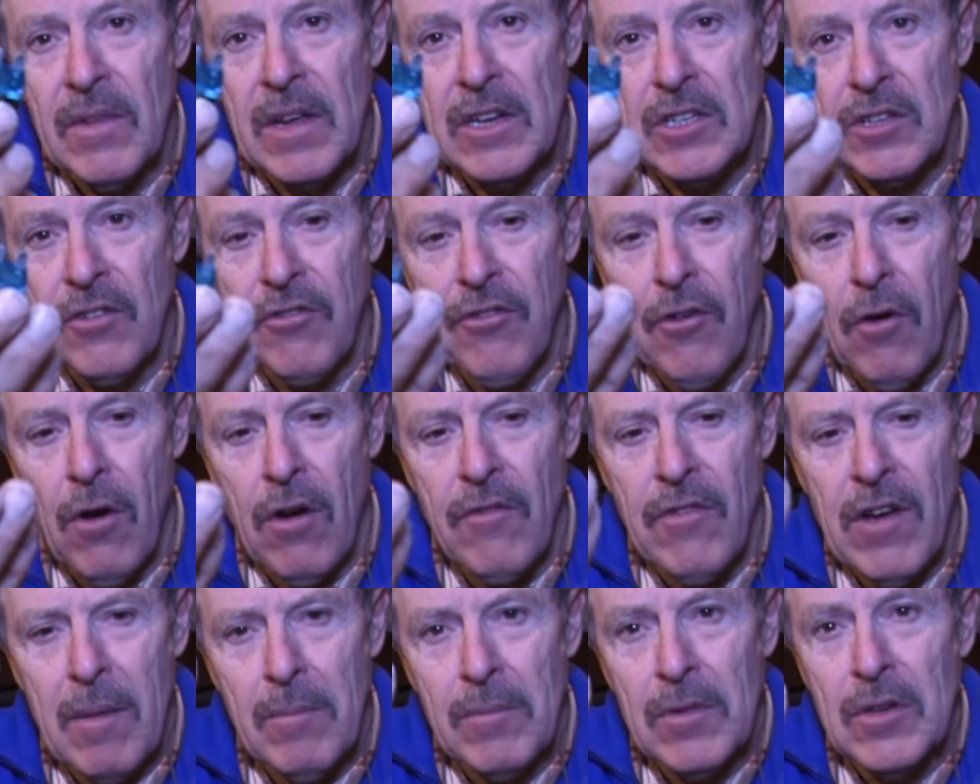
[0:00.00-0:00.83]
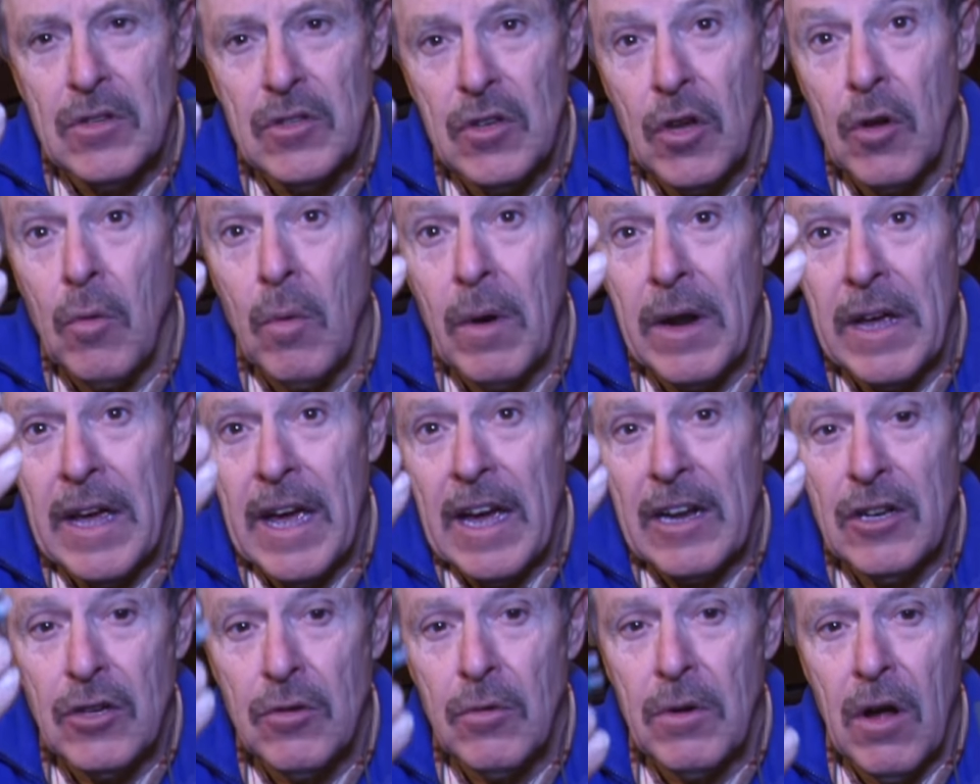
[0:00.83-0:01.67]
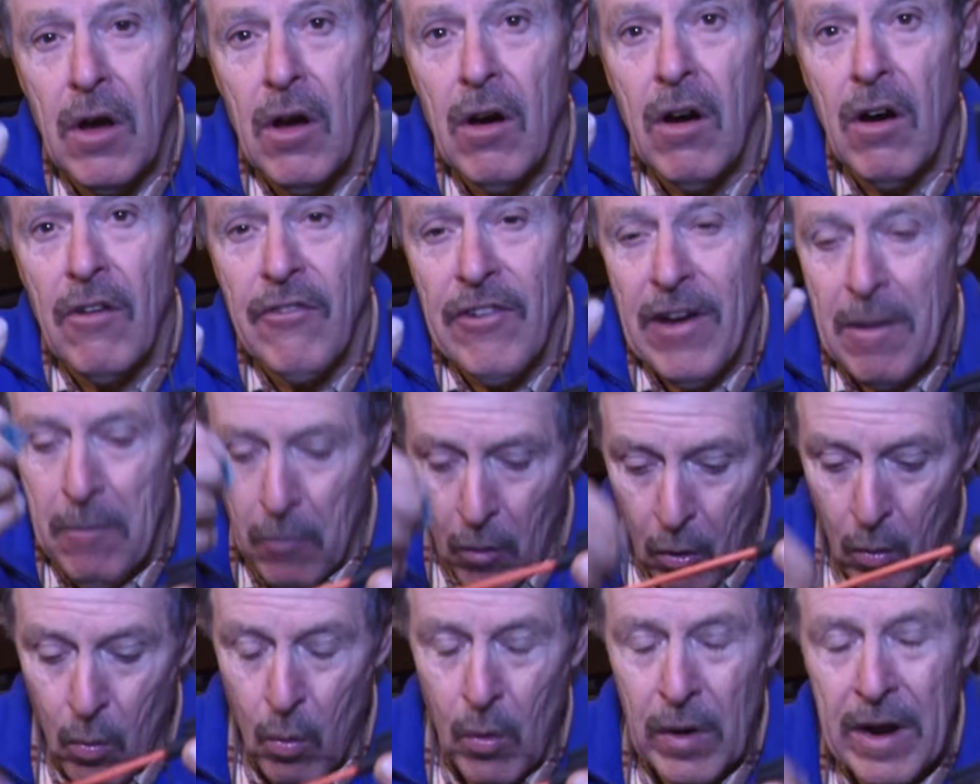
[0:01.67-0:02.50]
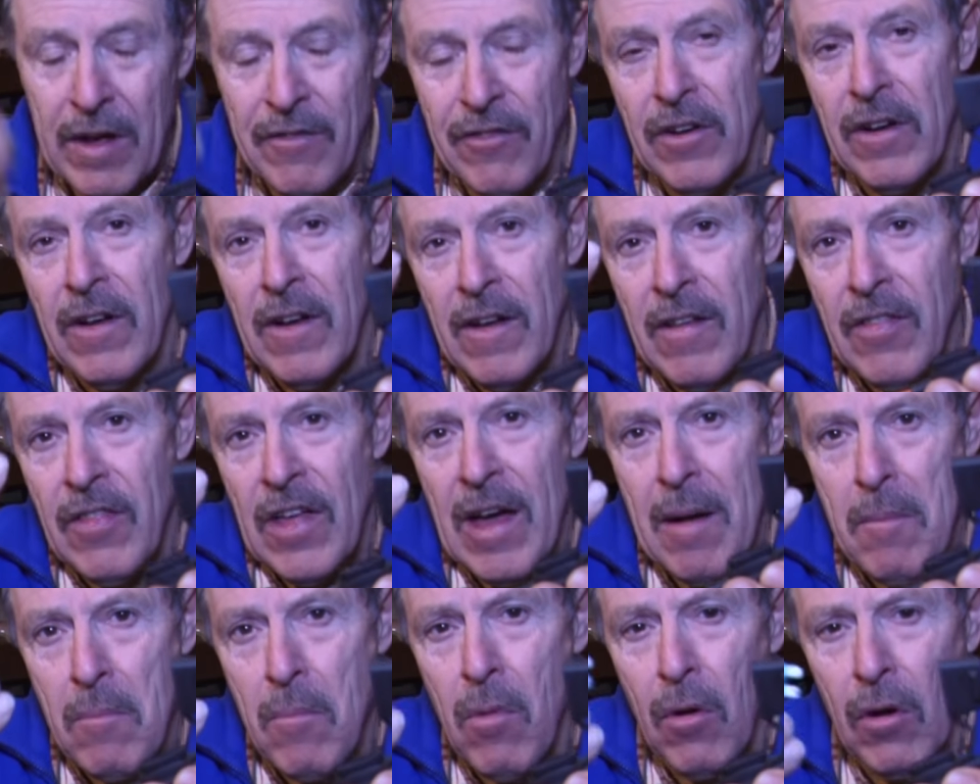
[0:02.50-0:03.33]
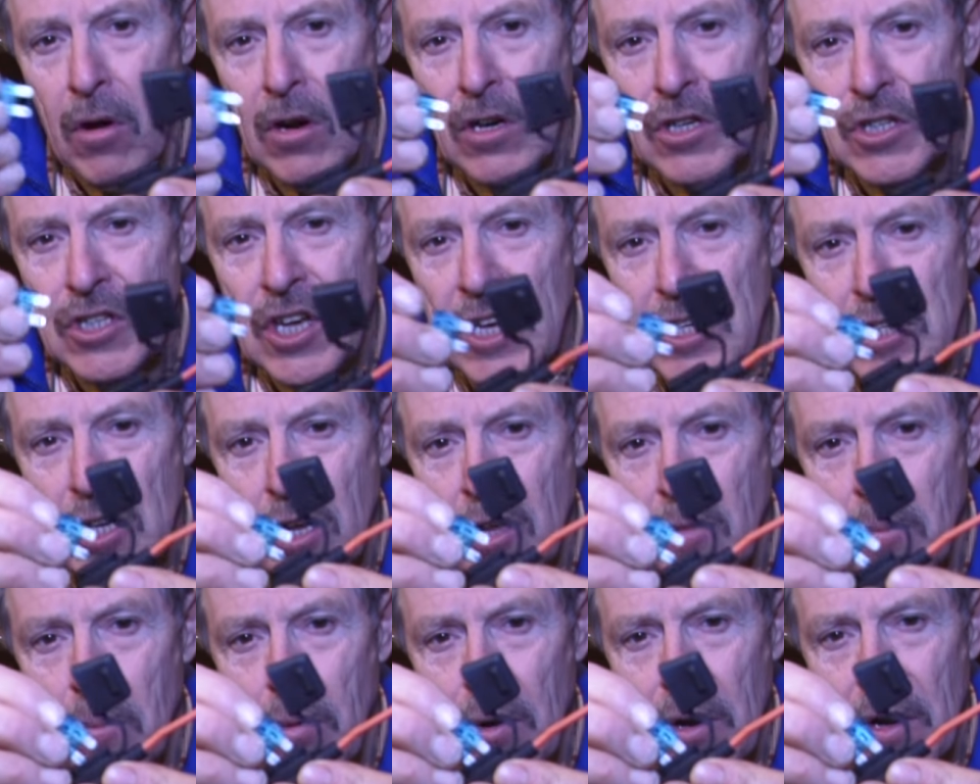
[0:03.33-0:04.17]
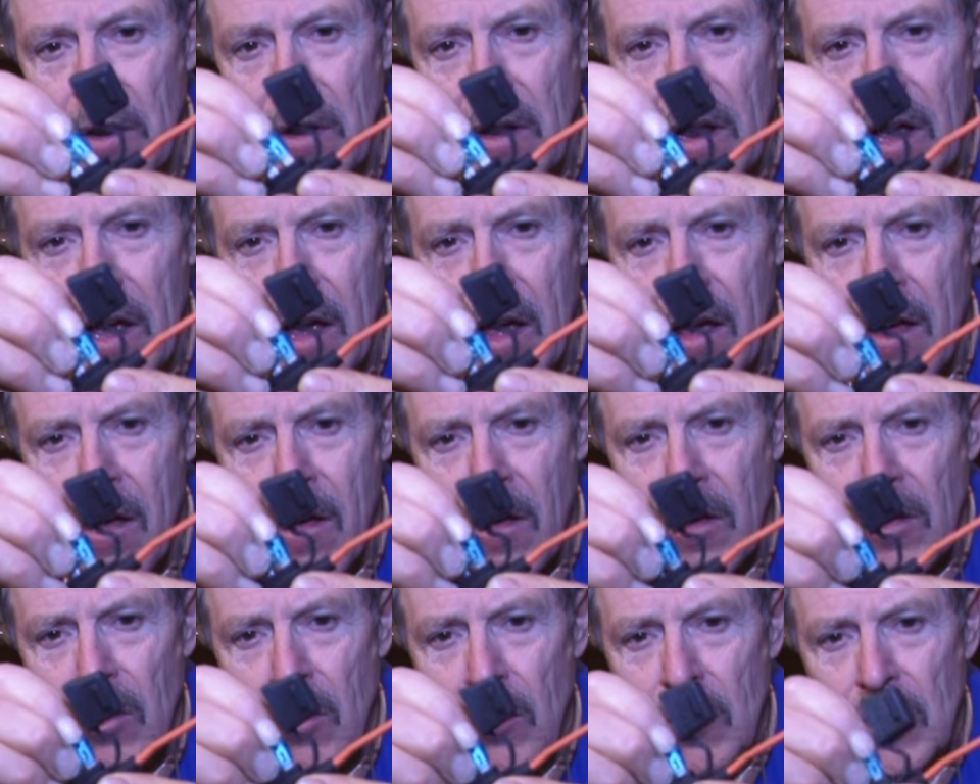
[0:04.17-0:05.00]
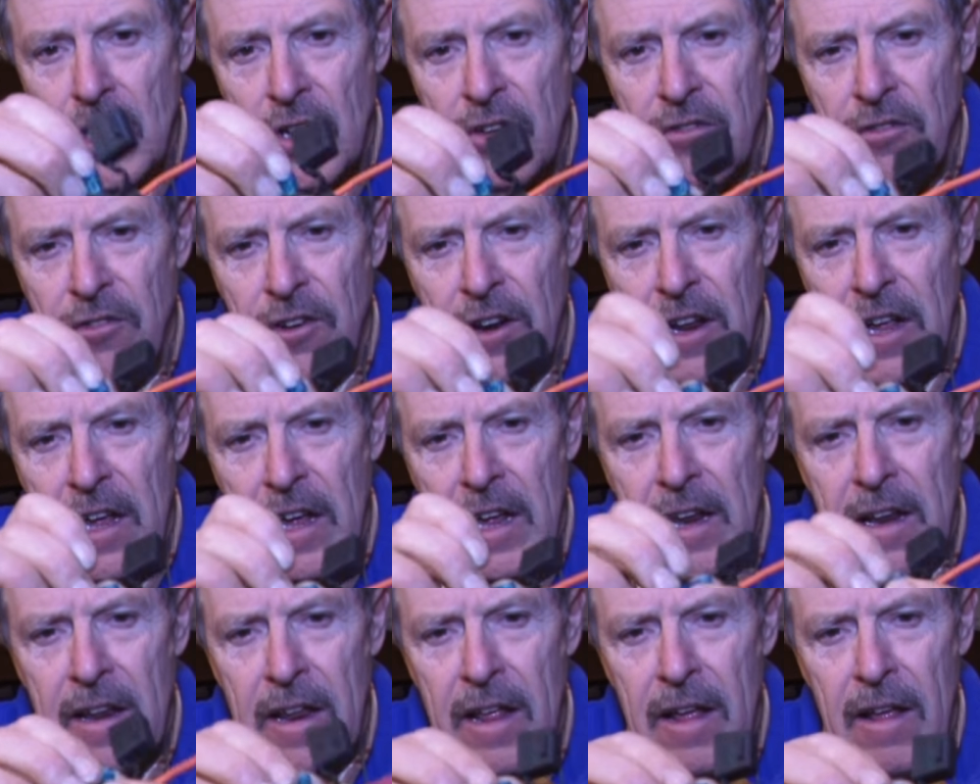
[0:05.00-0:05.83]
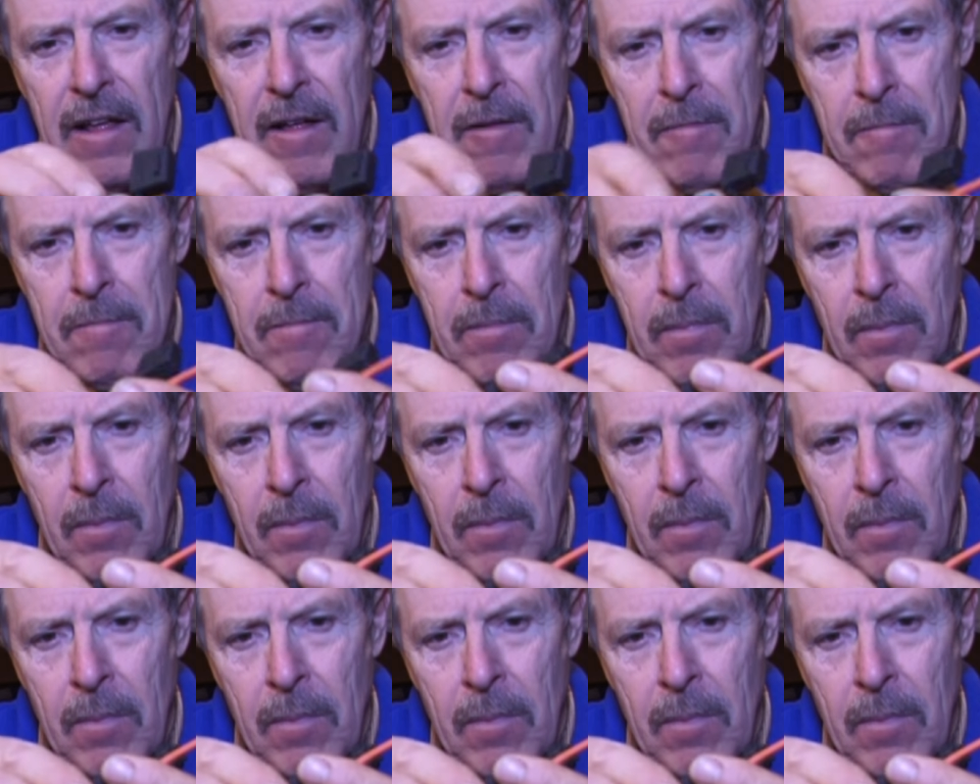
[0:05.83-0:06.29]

That's a five amp, so you want to get two and a half amp or whatever that model says put in there. You just fit it in there.